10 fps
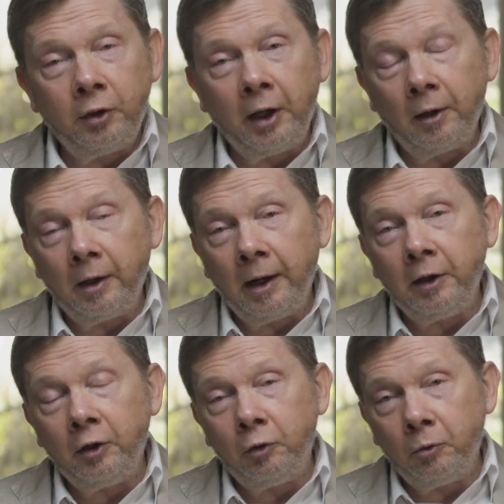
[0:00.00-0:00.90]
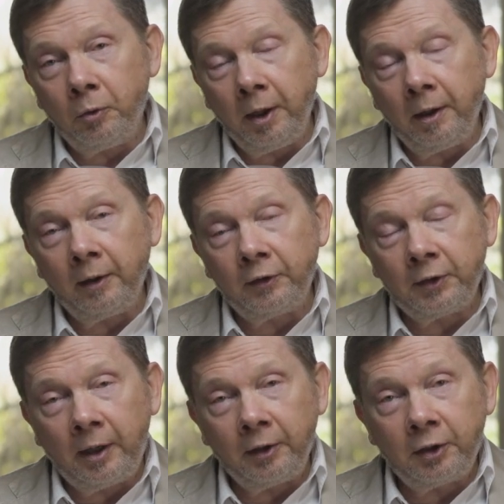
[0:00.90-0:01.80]
uh, any doing as
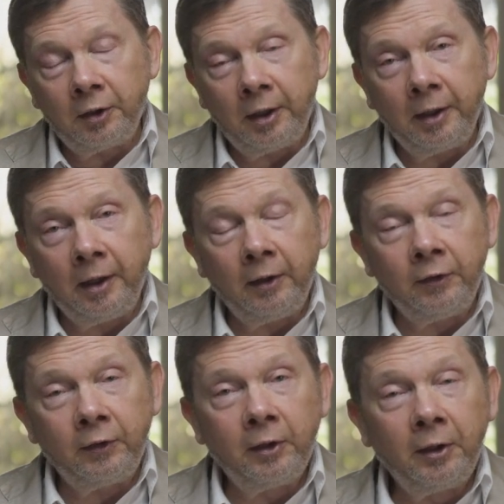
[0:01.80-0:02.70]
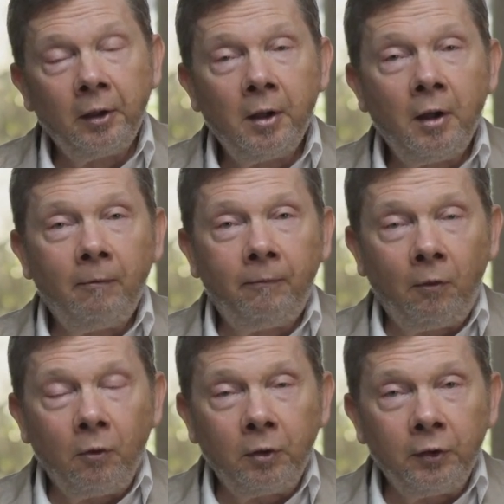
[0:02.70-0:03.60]
such, that is
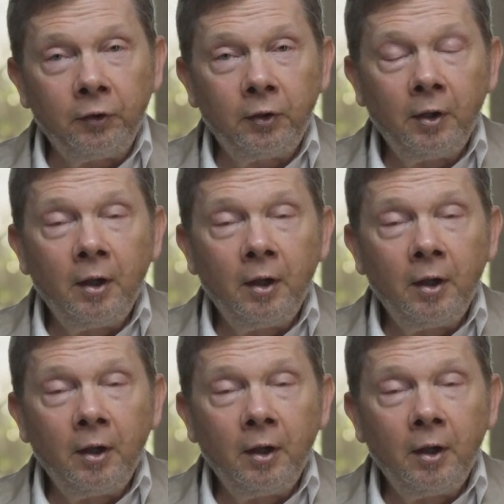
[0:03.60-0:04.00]
focus